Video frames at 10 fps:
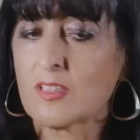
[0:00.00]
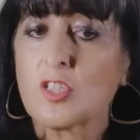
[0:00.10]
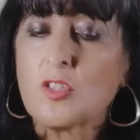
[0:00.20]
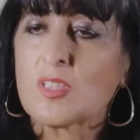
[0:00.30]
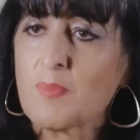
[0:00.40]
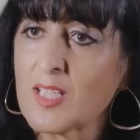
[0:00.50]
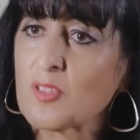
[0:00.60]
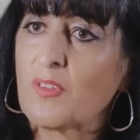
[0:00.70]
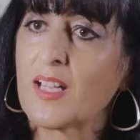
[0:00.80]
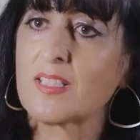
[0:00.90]
to use a
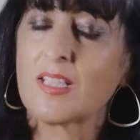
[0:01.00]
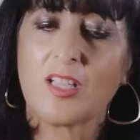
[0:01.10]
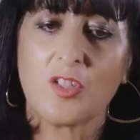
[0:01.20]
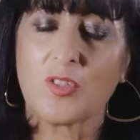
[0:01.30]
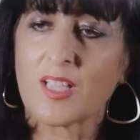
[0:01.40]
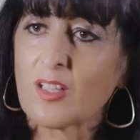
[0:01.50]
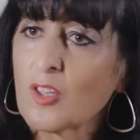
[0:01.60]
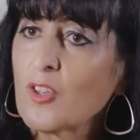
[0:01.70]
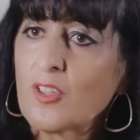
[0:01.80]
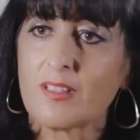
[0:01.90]
managed fund, you can
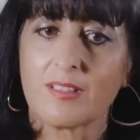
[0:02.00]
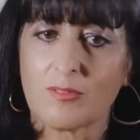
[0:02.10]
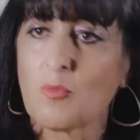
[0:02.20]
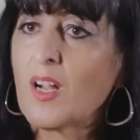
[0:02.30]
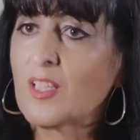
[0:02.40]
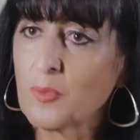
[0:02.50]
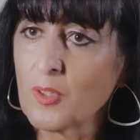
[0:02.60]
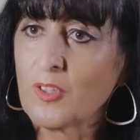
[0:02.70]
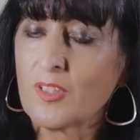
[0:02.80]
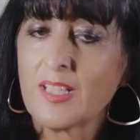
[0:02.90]
learn while you
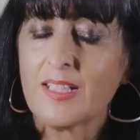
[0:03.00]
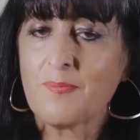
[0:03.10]
earn,